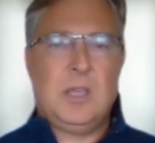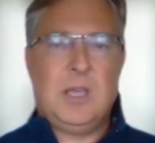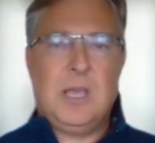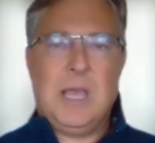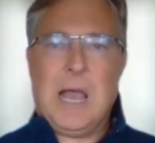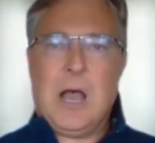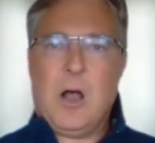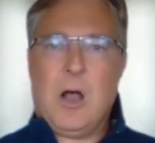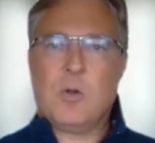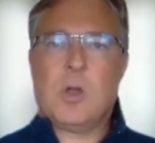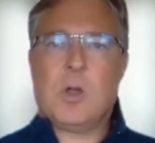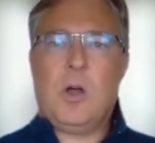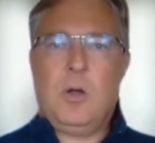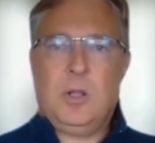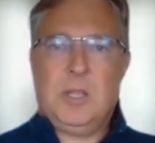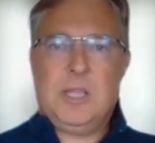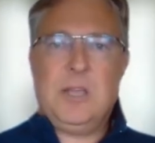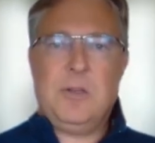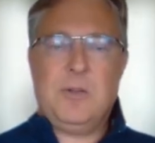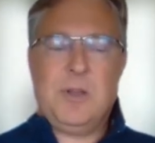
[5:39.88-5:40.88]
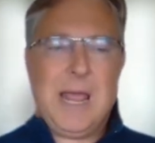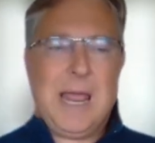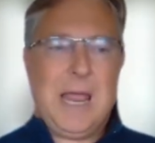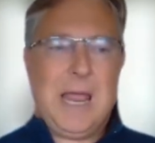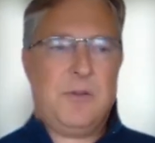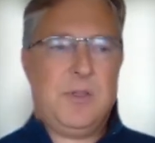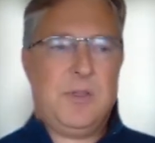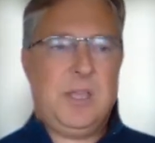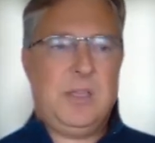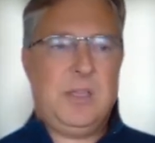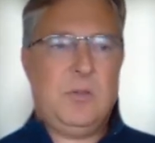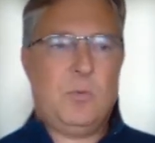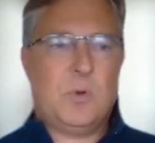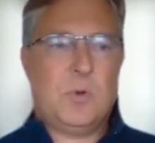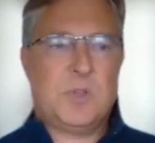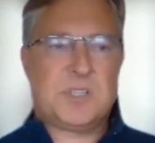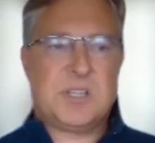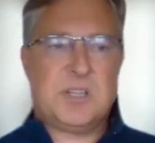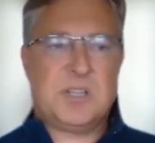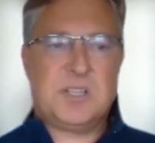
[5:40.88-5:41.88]
Our goal here at ARRI
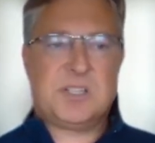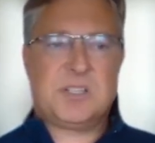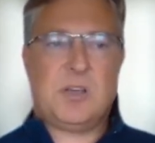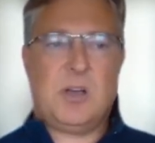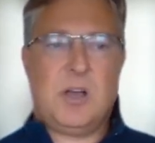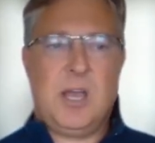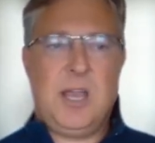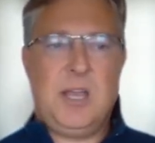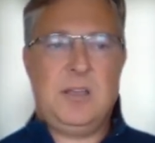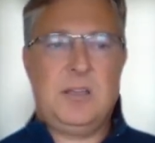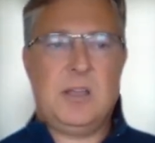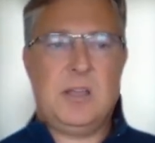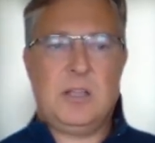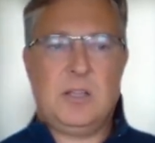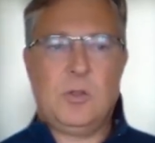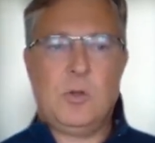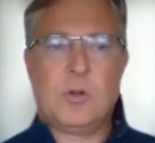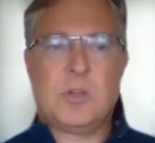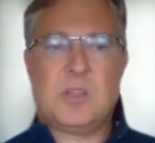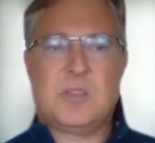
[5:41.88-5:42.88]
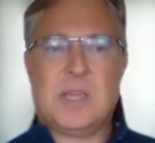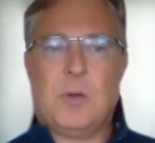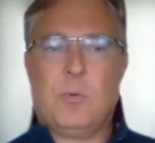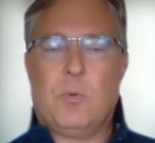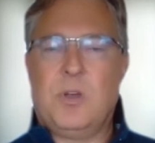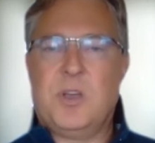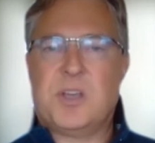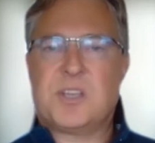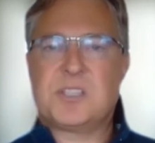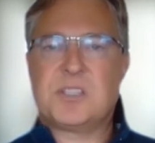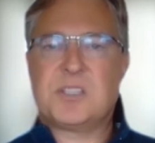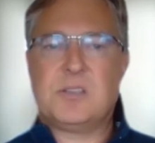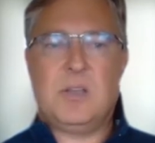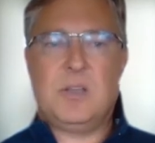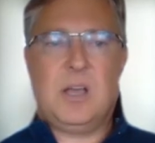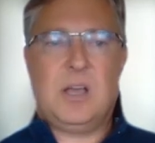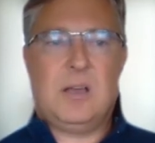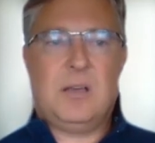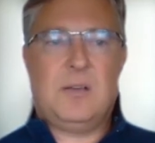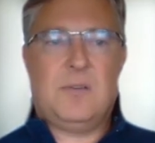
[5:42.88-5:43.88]
was to design a look that works
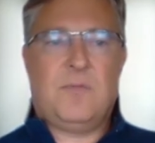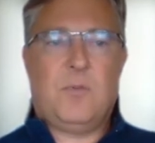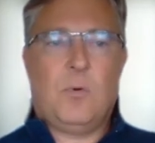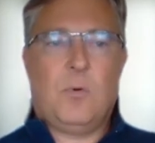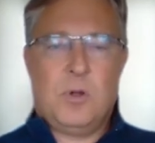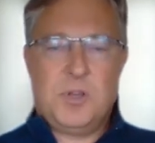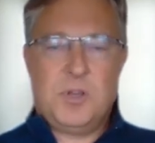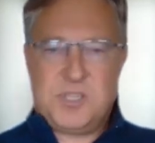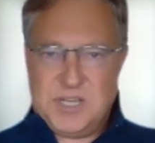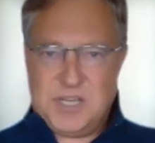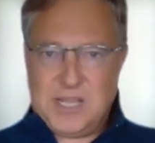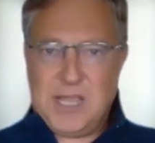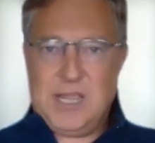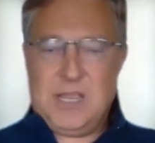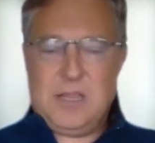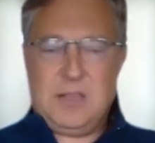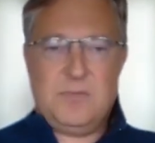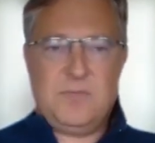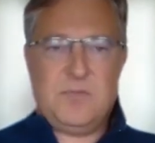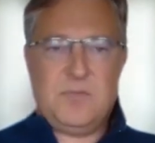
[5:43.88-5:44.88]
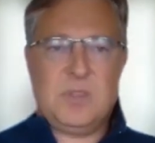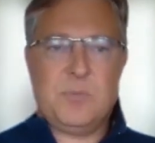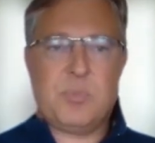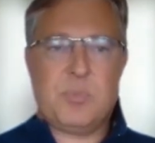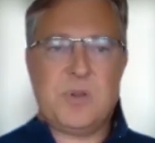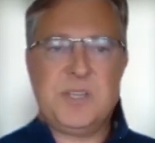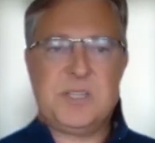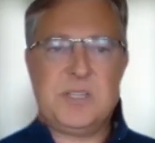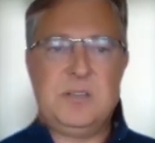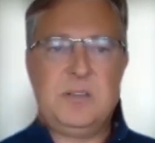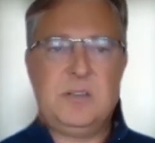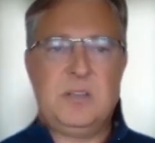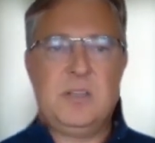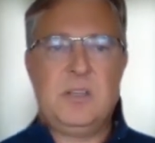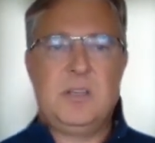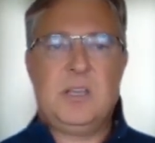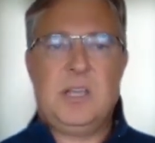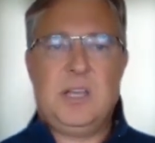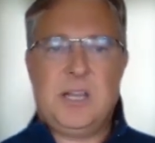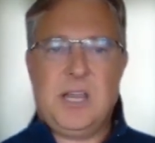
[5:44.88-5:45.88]
uh, for today, for the present,
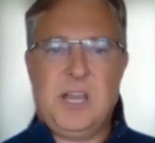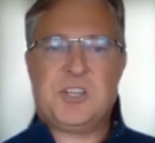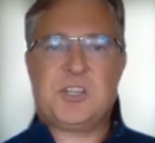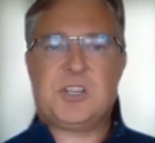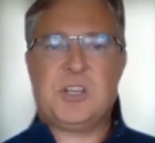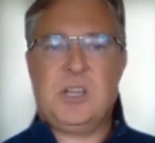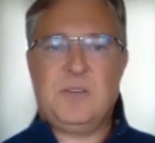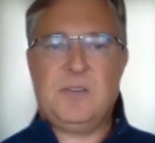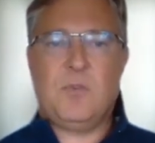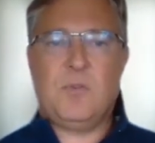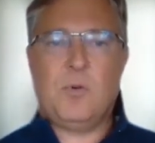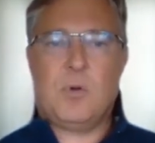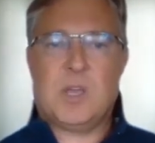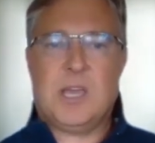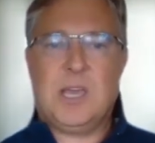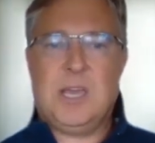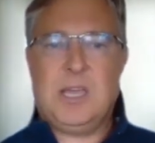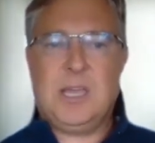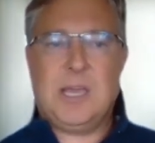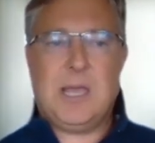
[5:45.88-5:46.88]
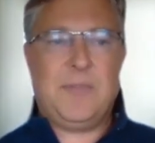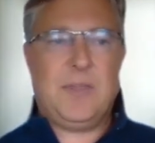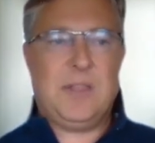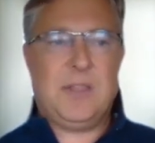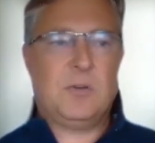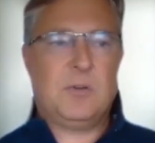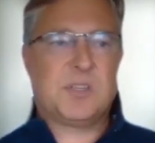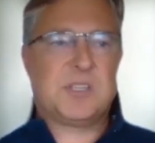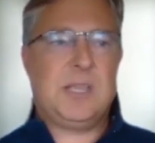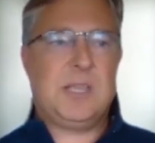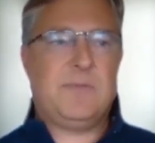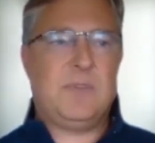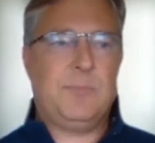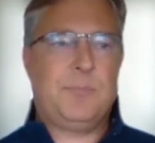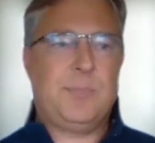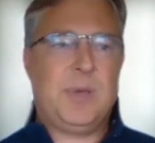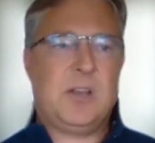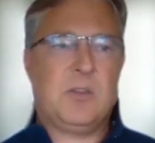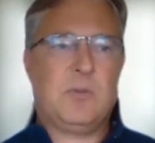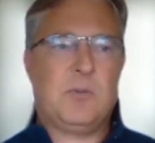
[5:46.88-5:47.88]
in HD and 4K, and then looks
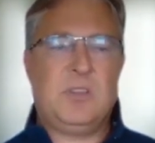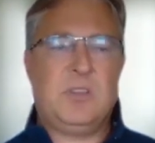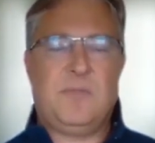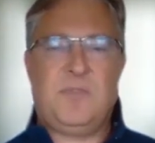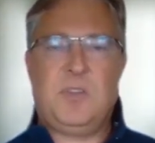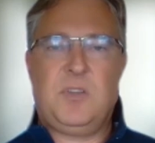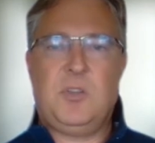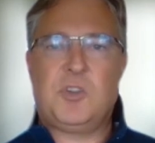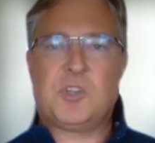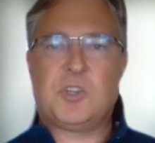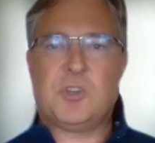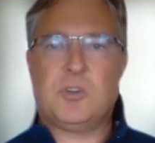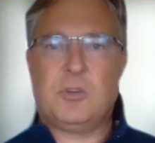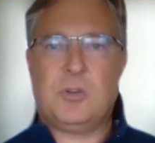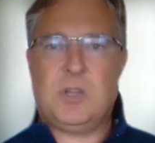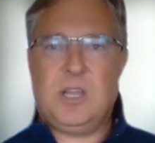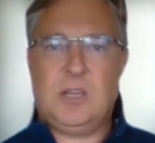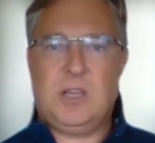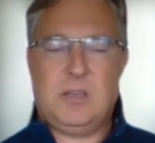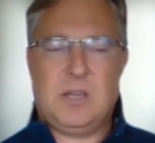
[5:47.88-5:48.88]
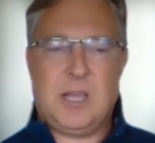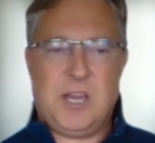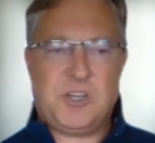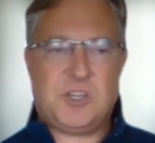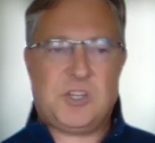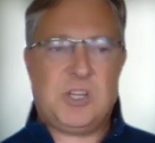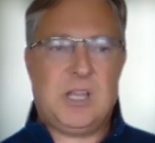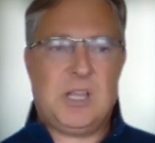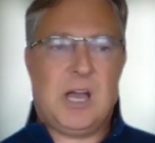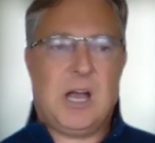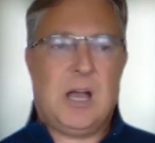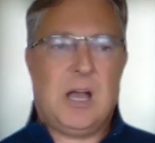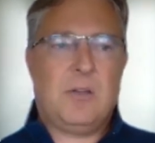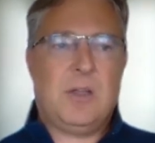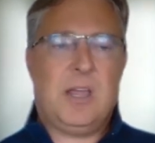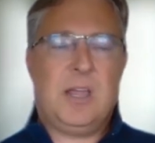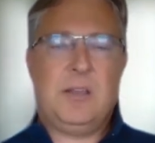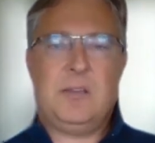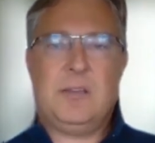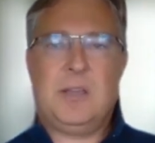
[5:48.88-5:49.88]
even better in the future in
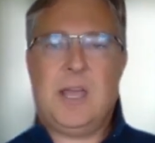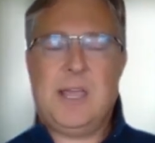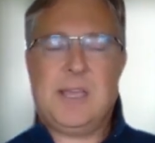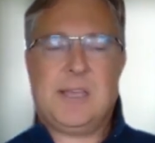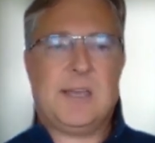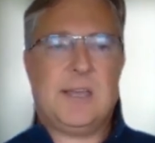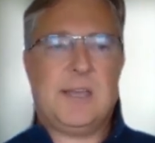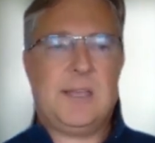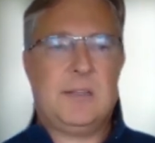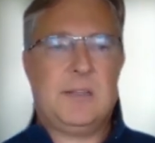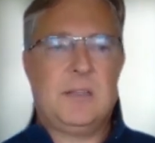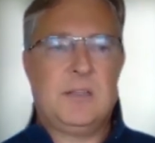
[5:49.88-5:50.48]
HDR and 8K.